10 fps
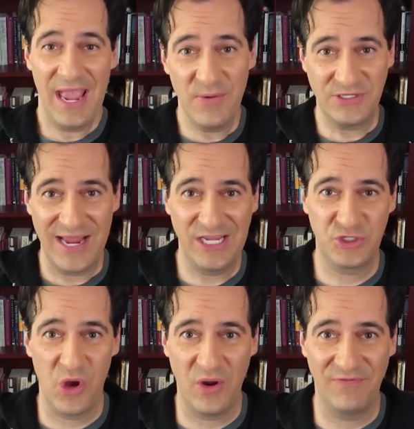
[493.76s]
It was like a
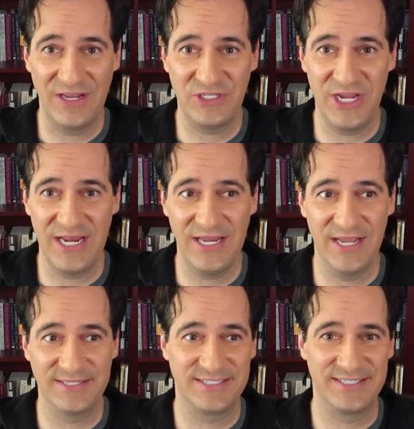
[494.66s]
stroke of
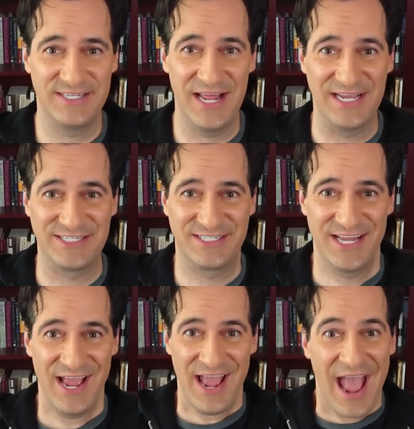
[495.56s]

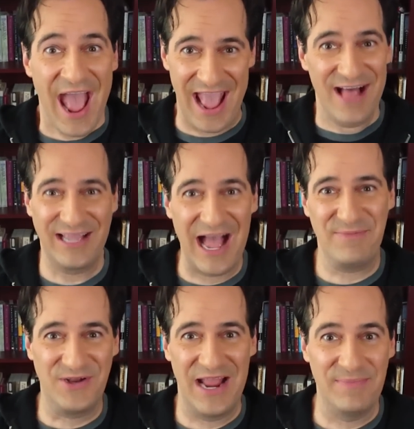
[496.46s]
ingeniousness. Hey,
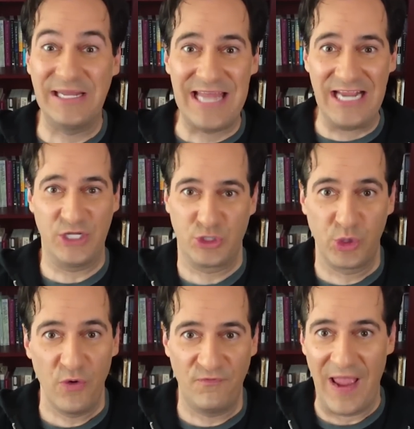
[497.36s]
helicopter naming takes a
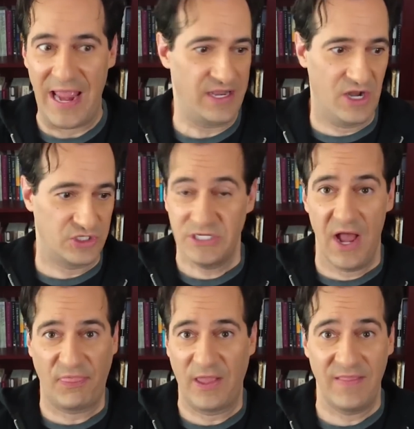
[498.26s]
true fan. There's
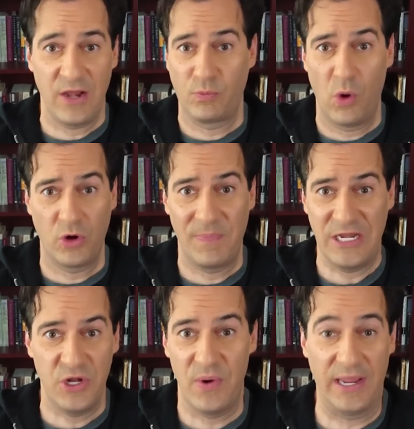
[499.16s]
nothing they'd rotor be
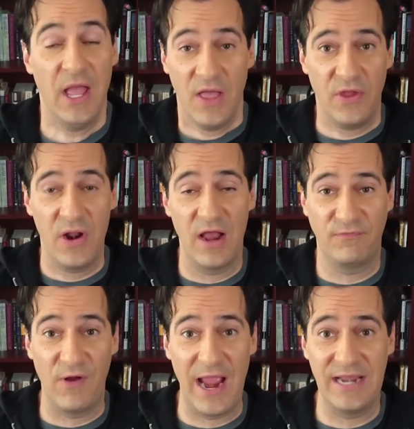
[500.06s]
doing. They're not
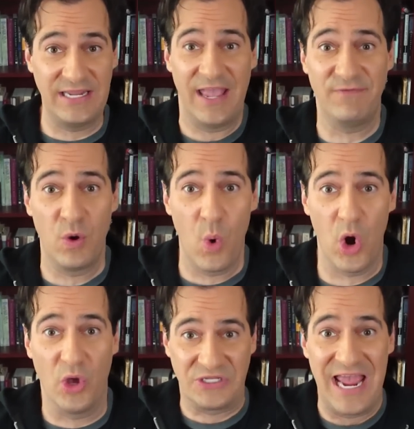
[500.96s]
afraid to give it a
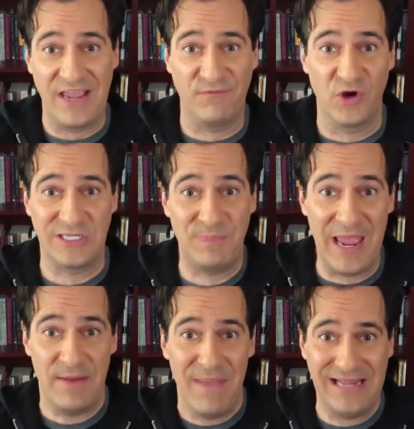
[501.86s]
whirl, take it for a
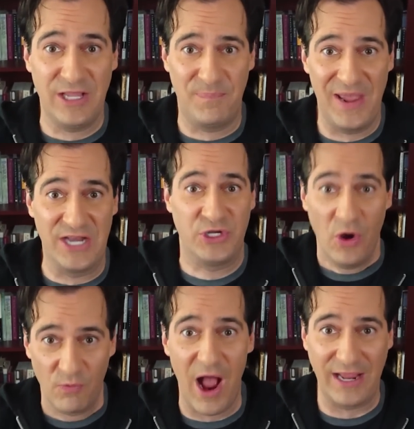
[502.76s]
spin, make their pitch,
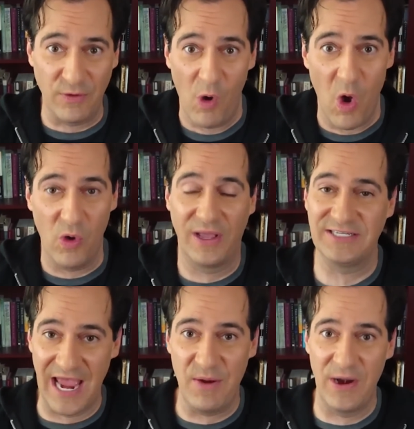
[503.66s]
rock and roll,
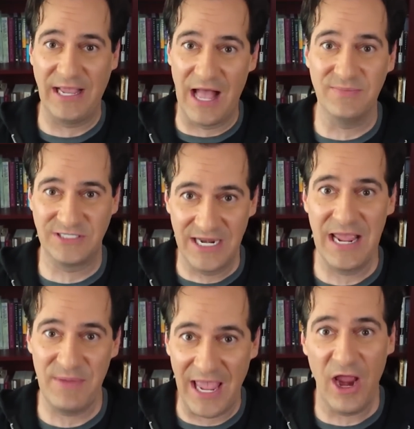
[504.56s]
because hey, when it comes to
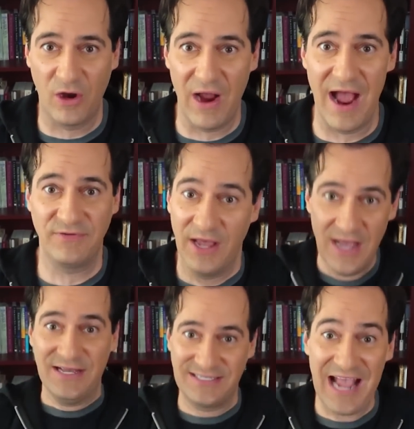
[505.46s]
naming aircraft,
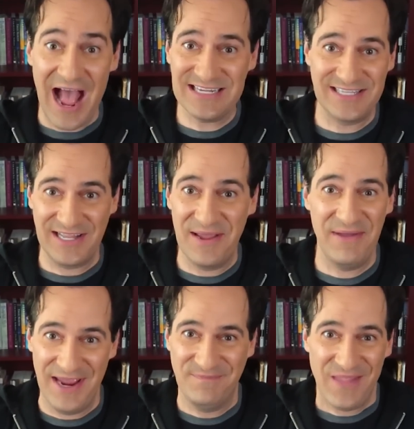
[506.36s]
sky's the
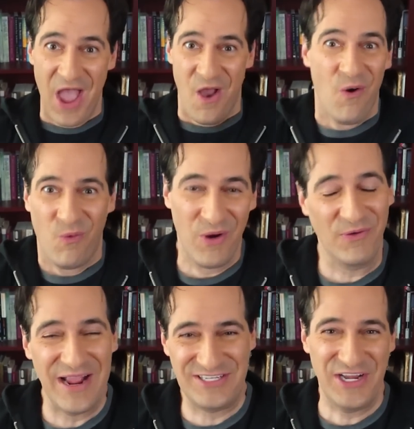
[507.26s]
limit.
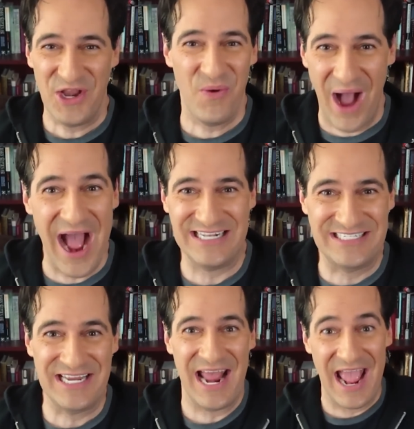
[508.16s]
We're reaching new heights
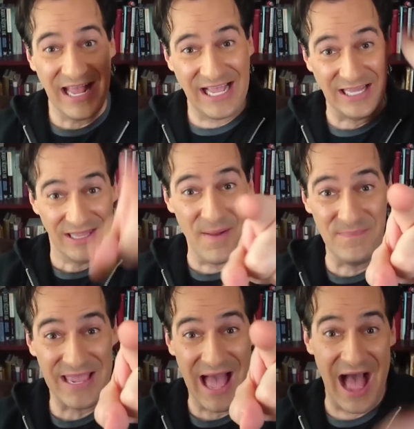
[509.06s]
today.
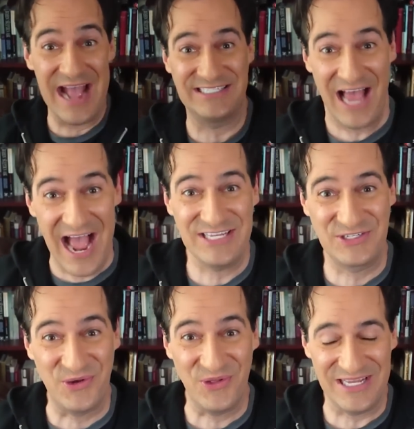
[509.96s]
Columbia Heights High
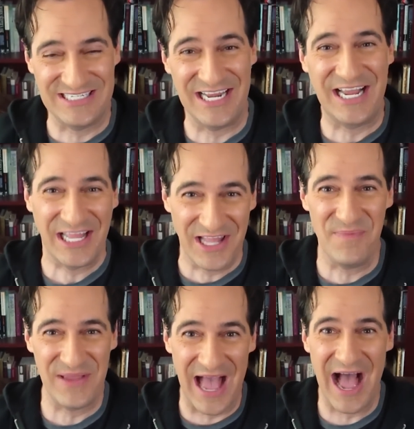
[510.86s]
School is in
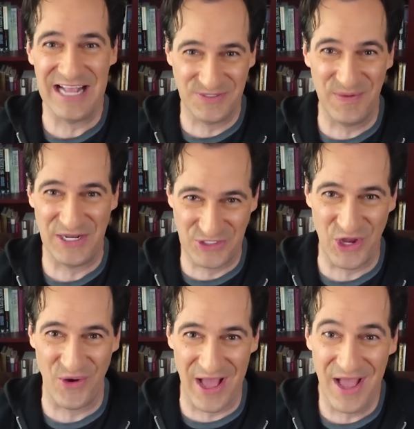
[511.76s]
Columbia Heights,
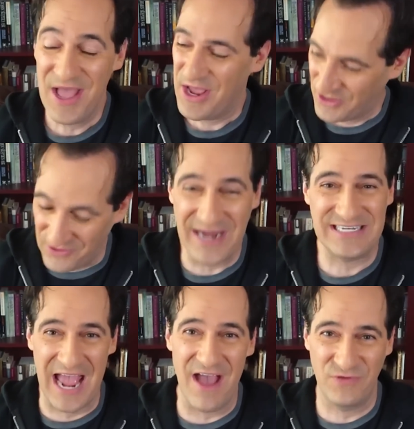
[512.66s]
Minnesota. Great
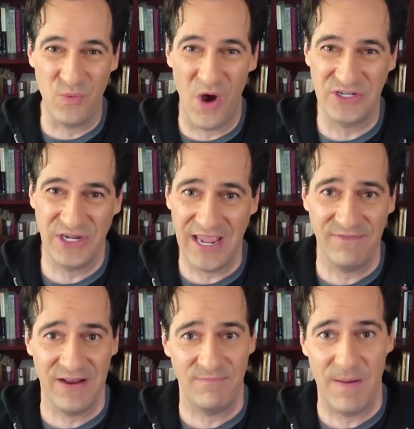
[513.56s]
to have you watching,
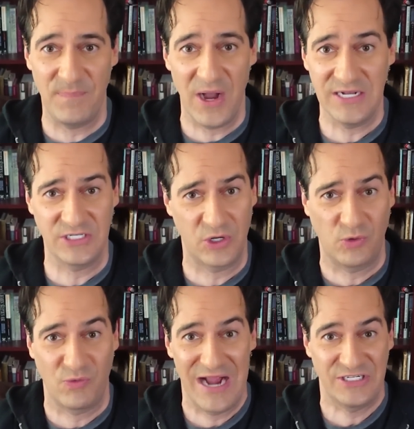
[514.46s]
even if my puns
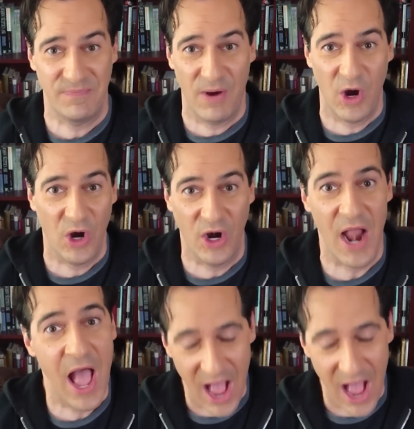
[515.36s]
crash and burn.